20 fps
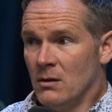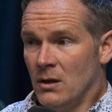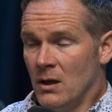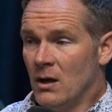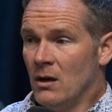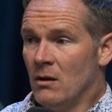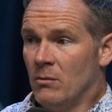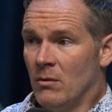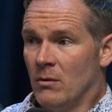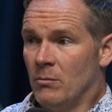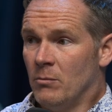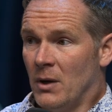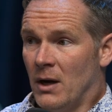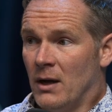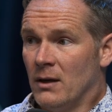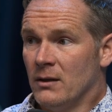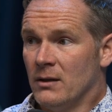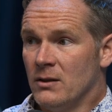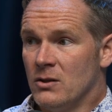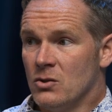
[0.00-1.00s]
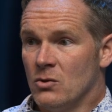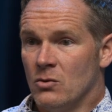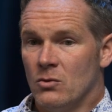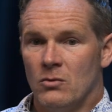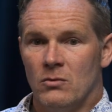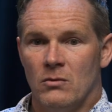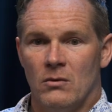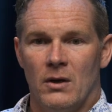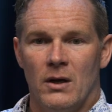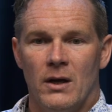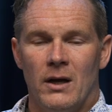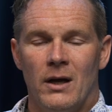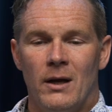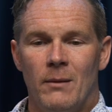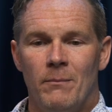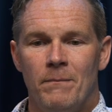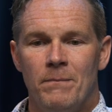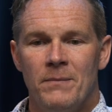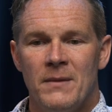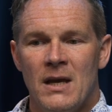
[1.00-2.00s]
Yeah, apparently so.
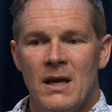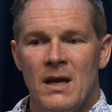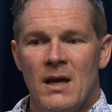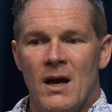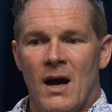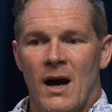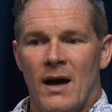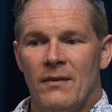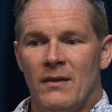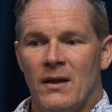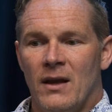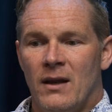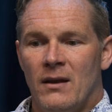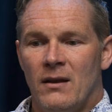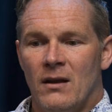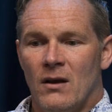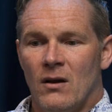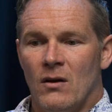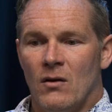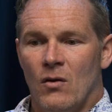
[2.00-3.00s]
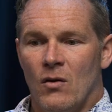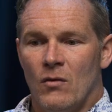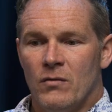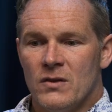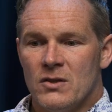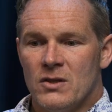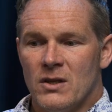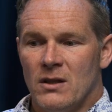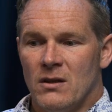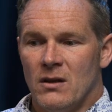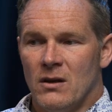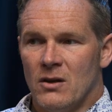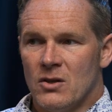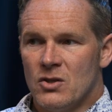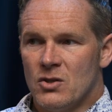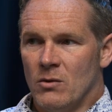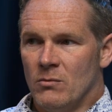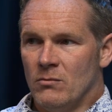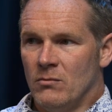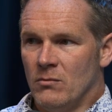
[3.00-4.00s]
And then obviously there are
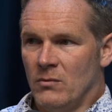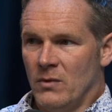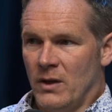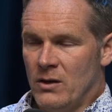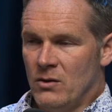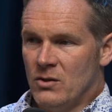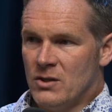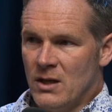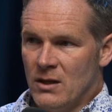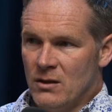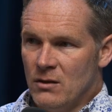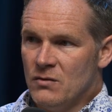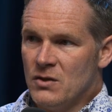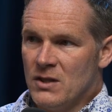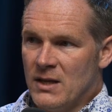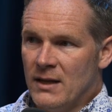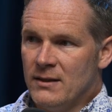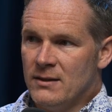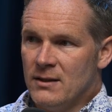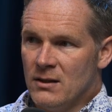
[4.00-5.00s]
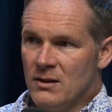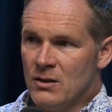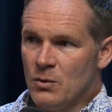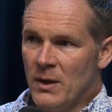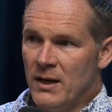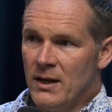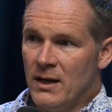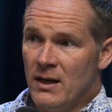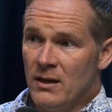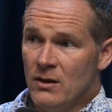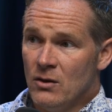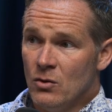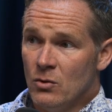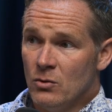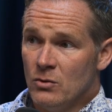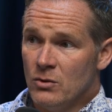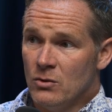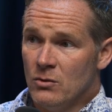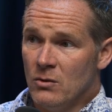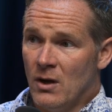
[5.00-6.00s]
some, like you said, you've stented a
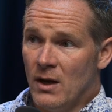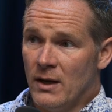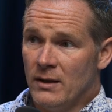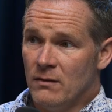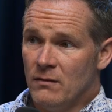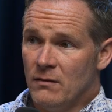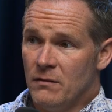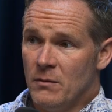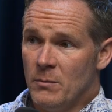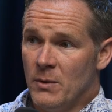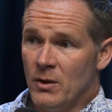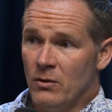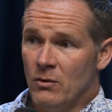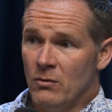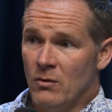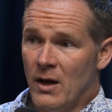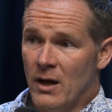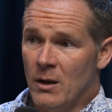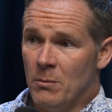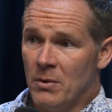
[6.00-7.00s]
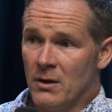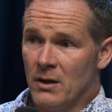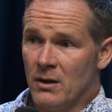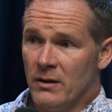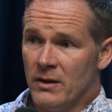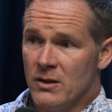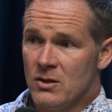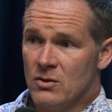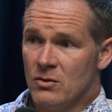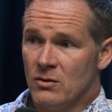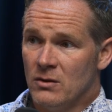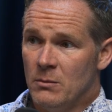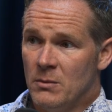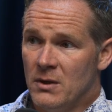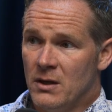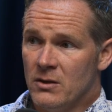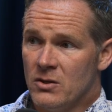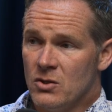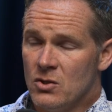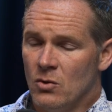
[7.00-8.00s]
28-year-old who had familial
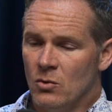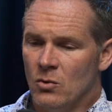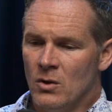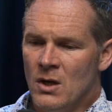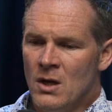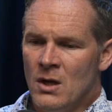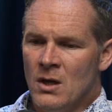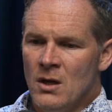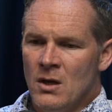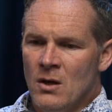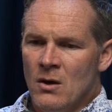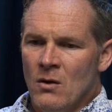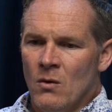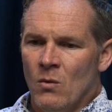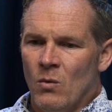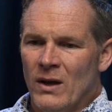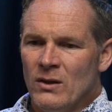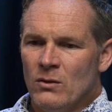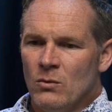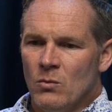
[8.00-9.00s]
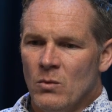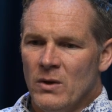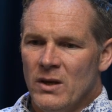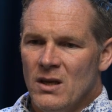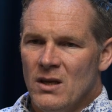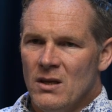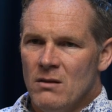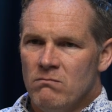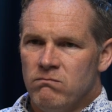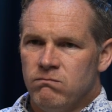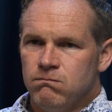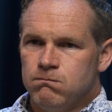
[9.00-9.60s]
hypercholesterolemia. So why don't we